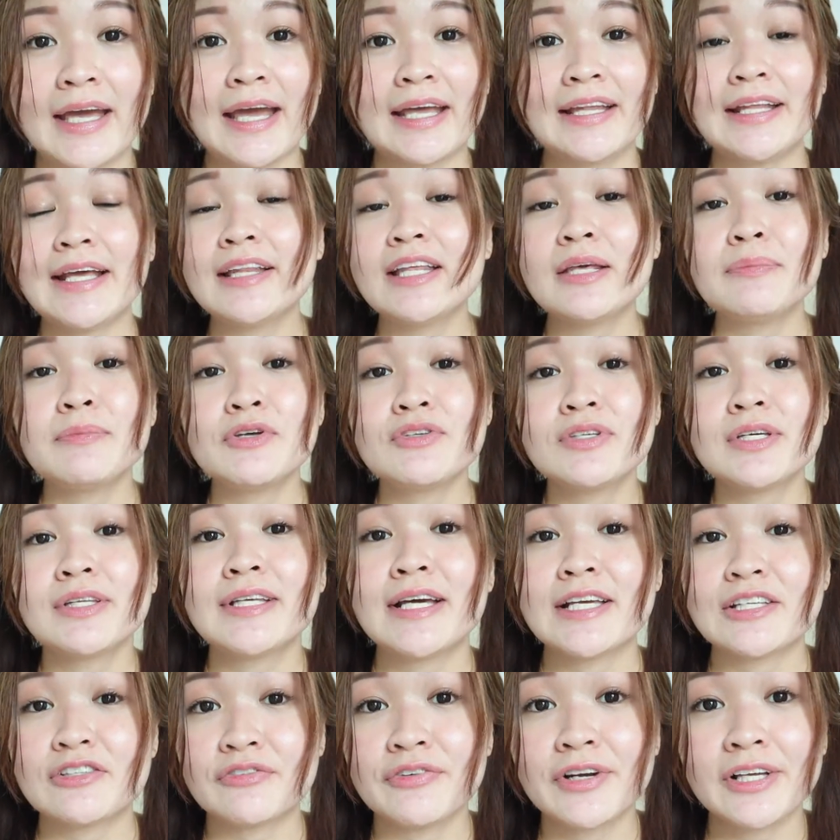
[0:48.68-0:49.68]
and any music
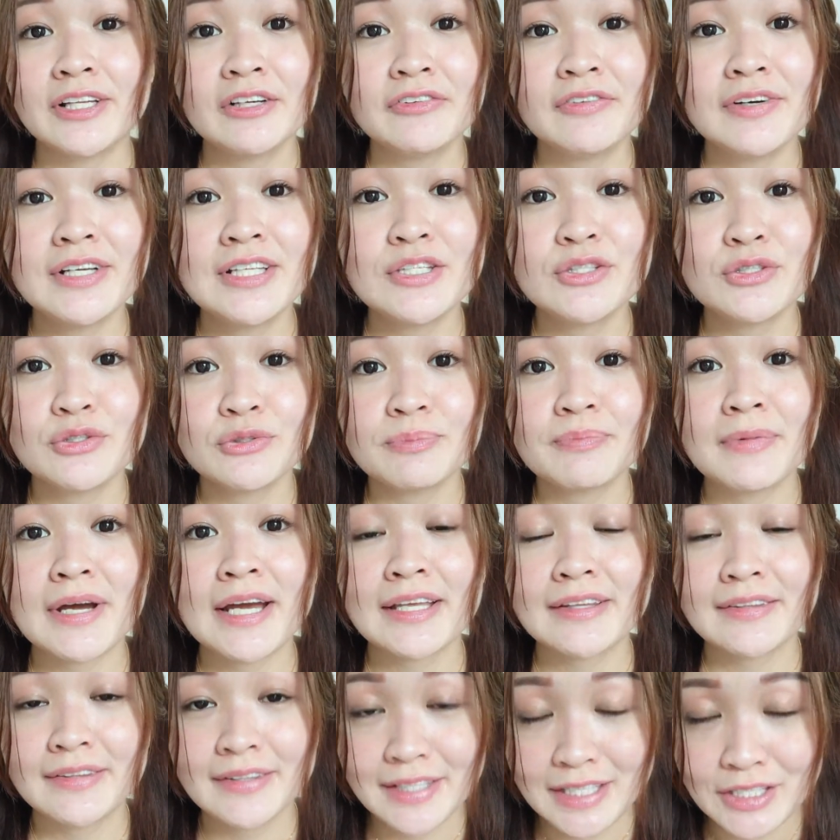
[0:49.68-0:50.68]
that's relevant to
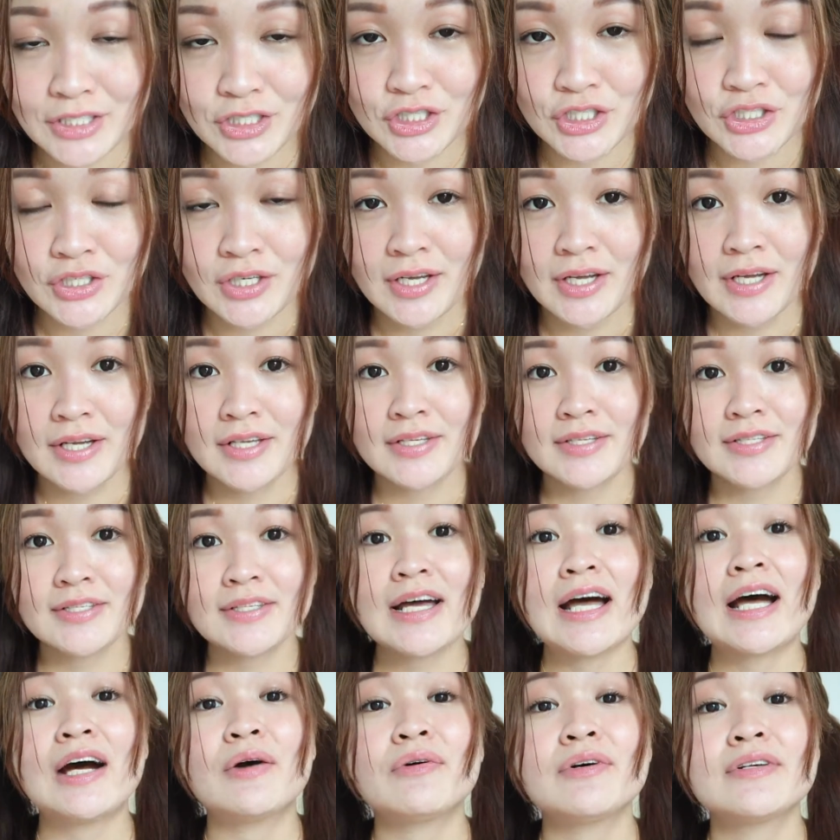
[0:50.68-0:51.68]
my niche.
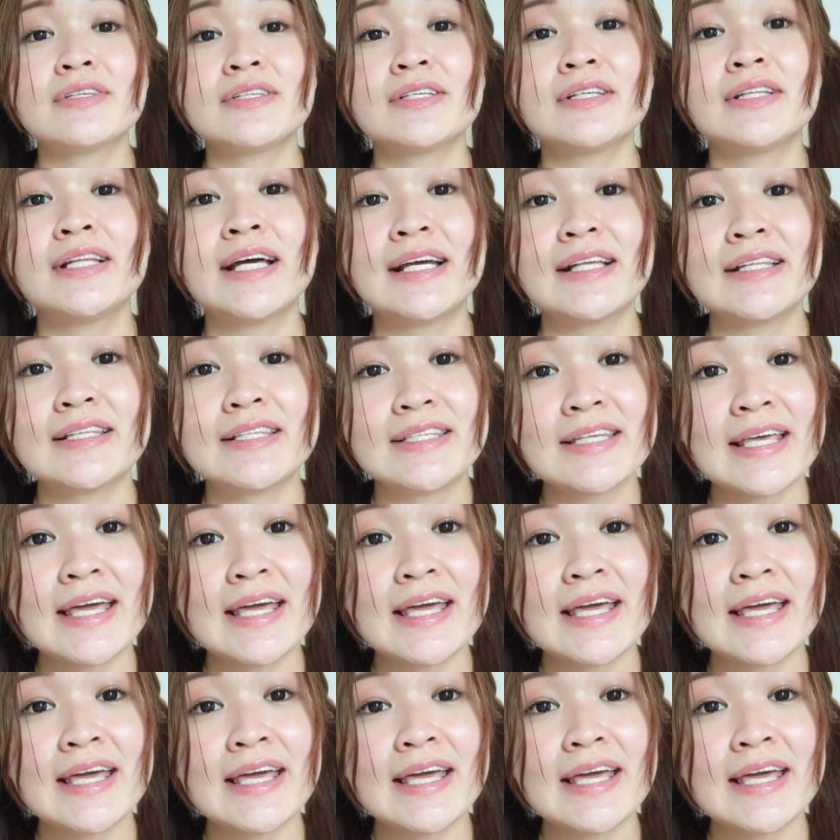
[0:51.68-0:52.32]
So I will select